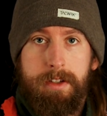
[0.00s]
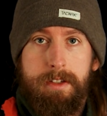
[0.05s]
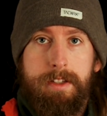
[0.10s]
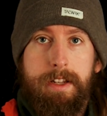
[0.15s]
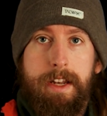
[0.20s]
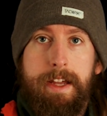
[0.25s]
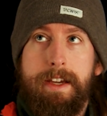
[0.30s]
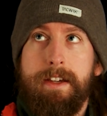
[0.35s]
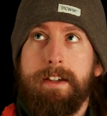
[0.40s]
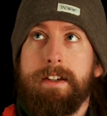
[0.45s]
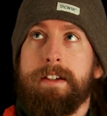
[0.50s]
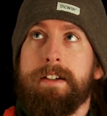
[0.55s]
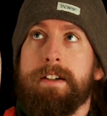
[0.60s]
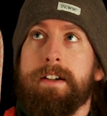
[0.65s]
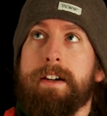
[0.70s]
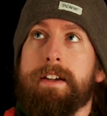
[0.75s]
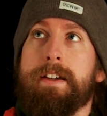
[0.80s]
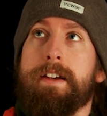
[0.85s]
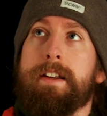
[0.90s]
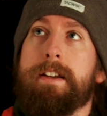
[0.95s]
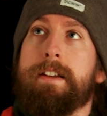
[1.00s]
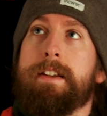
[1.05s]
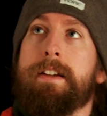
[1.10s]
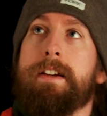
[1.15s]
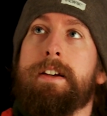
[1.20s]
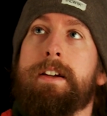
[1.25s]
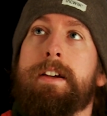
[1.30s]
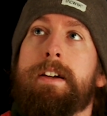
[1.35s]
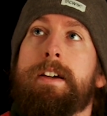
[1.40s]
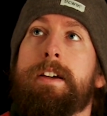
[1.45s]
slack, I can
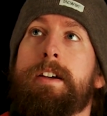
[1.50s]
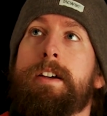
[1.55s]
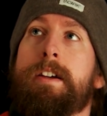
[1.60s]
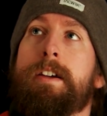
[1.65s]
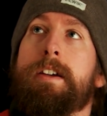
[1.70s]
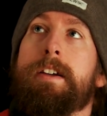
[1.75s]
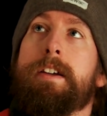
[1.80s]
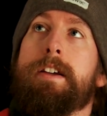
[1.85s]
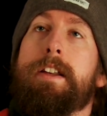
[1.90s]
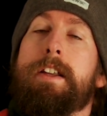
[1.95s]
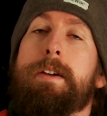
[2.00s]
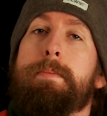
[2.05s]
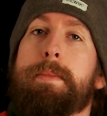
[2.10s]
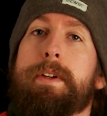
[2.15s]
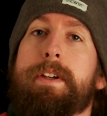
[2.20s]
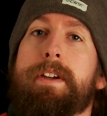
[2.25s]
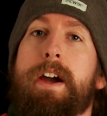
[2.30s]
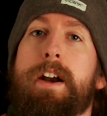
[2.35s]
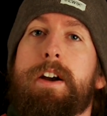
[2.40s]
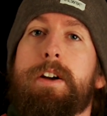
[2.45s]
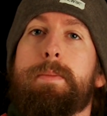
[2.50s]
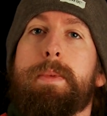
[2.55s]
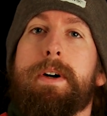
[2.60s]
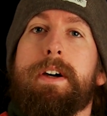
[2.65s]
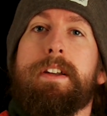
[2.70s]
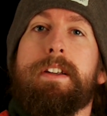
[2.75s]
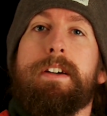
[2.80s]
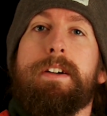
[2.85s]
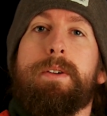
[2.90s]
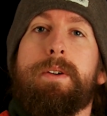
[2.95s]
clip the
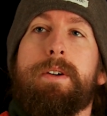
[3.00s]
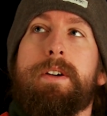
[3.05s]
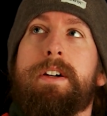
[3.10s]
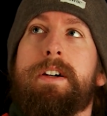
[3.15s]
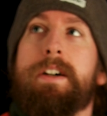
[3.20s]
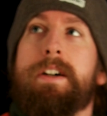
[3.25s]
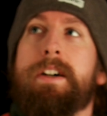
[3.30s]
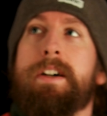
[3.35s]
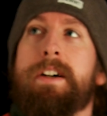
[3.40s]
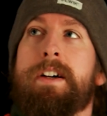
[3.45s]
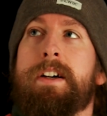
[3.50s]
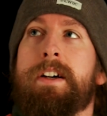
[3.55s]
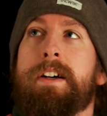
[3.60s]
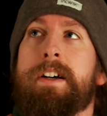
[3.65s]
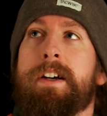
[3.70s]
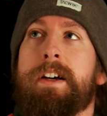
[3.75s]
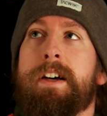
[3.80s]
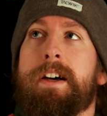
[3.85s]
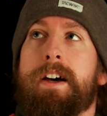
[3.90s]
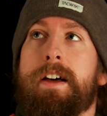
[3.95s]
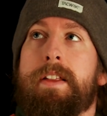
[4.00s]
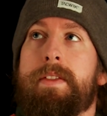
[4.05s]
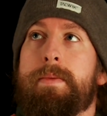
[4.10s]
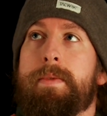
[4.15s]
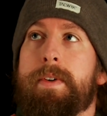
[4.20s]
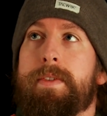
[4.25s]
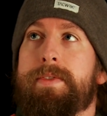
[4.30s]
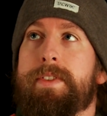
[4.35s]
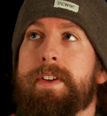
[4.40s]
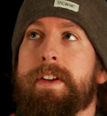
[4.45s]
carabiner, and
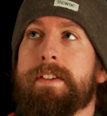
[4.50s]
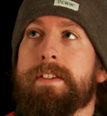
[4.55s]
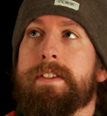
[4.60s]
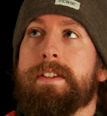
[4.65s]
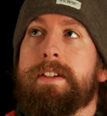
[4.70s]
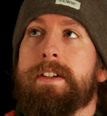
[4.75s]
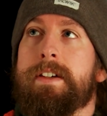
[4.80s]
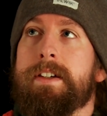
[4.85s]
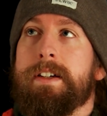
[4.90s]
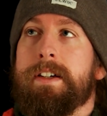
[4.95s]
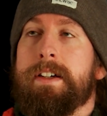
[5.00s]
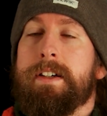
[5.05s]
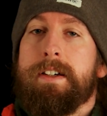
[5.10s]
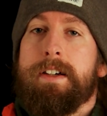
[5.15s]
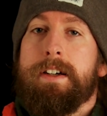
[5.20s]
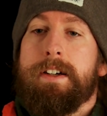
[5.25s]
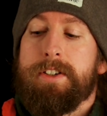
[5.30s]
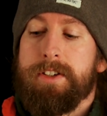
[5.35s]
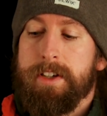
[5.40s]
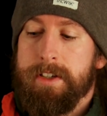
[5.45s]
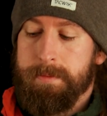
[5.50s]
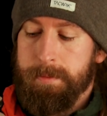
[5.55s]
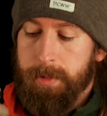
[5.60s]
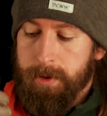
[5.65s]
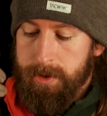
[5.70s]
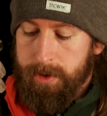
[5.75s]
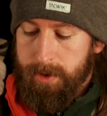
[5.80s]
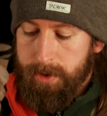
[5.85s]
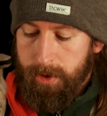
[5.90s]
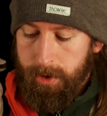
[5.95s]
with this I just
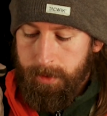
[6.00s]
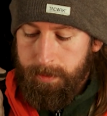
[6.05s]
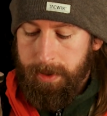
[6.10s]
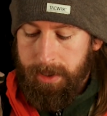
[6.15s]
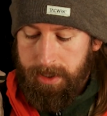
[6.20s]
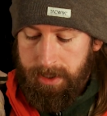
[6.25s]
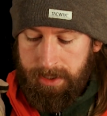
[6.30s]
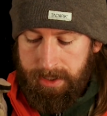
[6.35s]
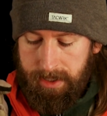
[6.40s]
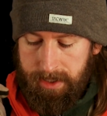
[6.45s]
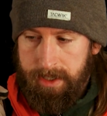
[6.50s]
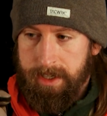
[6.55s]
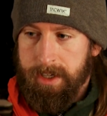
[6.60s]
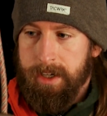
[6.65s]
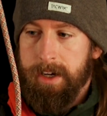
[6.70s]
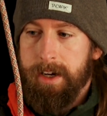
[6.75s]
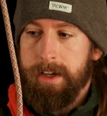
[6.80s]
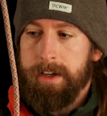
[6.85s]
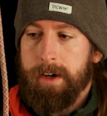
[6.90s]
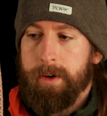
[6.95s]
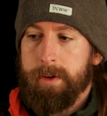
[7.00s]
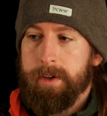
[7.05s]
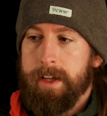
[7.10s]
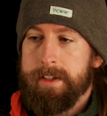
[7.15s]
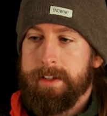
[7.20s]
pull the rope, and now it